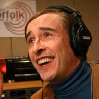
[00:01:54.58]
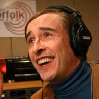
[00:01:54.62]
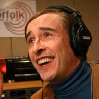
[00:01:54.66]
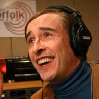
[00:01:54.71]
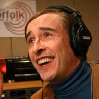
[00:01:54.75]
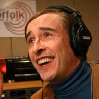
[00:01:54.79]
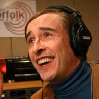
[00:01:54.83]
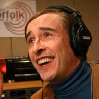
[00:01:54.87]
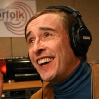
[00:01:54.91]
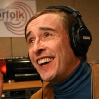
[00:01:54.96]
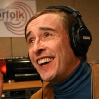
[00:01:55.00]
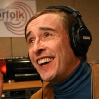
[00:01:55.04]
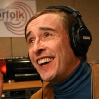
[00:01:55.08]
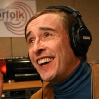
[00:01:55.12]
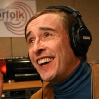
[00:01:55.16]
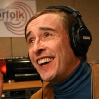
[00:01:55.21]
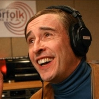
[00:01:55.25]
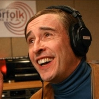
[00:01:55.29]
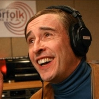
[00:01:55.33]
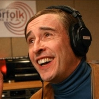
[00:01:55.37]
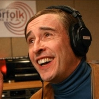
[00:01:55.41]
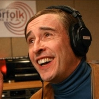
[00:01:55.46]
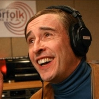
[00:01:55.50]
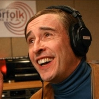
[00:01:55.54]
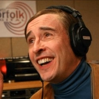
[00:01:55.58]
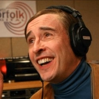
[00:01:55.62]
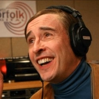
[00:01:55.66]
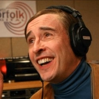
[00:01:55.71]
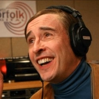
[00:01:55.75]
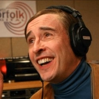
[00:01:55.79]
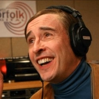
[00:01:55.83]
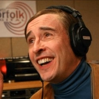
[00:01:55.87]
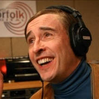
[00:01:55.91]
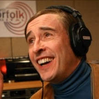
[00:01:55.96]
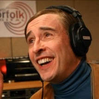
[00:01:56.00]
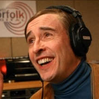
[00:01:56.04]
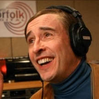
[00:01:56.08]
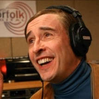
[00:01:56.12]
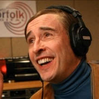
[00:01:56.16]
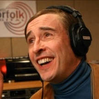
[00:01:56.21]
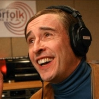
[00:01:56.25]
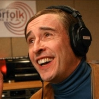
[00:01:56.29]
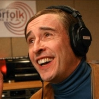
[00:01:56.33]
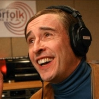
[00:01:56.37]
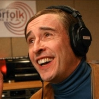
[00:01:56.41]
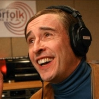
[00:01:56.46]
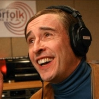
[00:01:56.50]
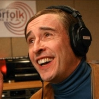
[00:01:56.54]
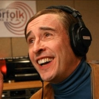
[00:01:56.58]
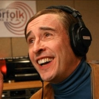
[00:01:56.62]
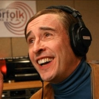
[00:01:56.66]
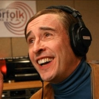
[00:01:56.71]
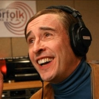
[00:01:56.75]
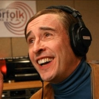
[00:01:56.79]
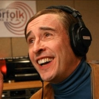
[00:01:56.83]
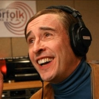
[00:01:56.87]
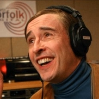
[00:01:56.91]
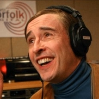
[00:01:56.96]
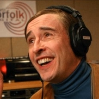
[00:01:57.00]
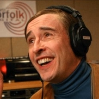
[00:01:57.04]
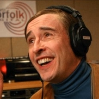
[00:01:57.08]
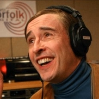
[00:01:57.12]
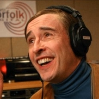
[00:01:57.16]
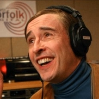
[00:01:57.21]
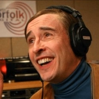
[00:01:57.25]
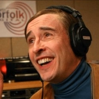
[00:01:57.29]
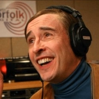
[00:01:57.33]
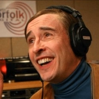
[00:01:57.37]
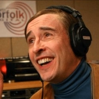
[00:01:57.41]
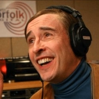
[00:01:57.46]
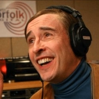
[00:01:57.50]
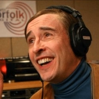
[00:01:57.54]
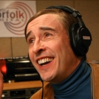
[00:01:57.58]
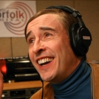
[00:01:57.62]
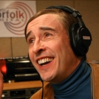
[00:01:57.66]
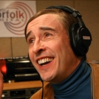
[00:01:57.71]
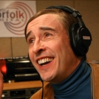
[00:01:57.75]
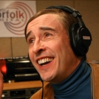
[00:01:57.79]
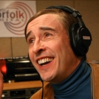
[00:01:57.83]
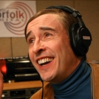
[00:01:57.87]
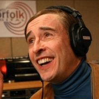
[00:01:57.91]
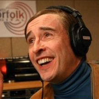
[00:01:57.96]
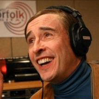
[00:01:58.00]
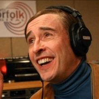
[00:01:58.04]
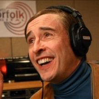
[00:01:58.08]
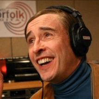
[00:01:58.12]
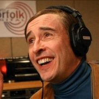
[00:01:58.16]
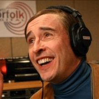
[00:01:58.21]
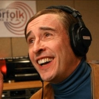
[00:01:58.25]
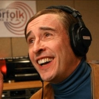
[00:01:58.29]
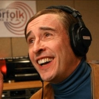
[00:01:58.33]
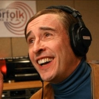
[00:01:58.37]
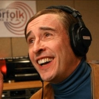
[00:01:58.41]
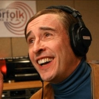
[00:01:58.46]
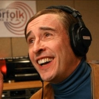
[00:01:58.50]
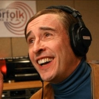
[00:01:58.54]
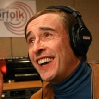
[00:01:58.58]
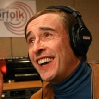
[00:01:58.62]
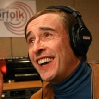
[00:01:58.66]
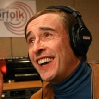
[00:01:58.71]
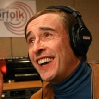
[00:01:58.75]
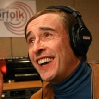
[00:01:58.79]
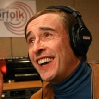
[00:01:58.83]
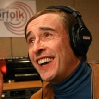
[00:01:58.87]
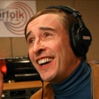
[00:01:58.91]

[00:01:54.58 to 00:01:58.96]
(no lip movement)